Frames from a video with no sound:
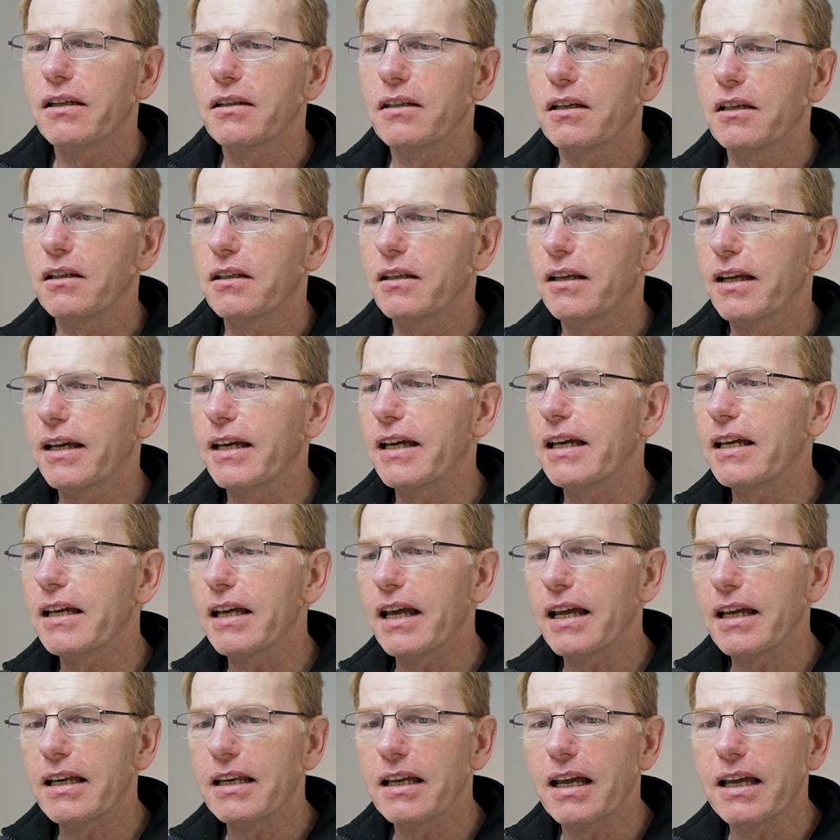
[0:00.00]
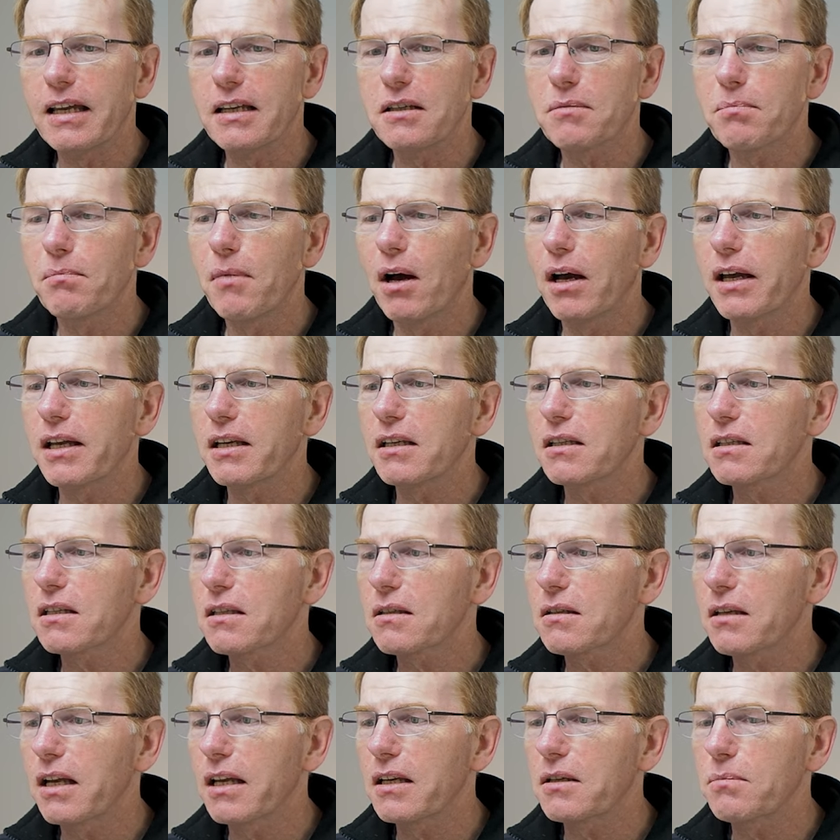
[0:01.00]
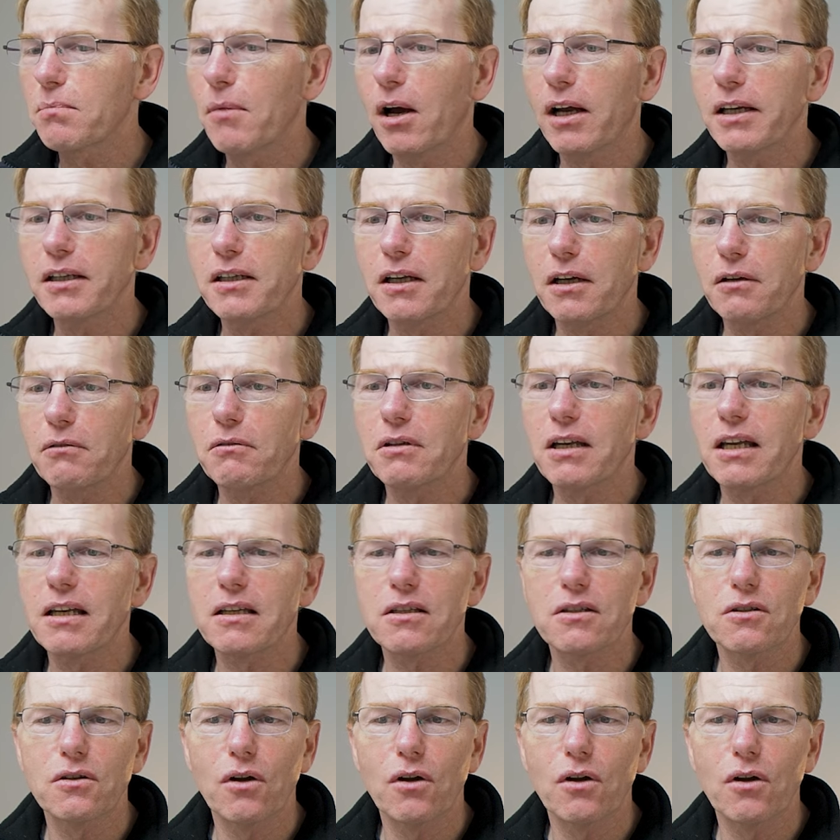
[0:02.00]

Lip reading: It's minute. It's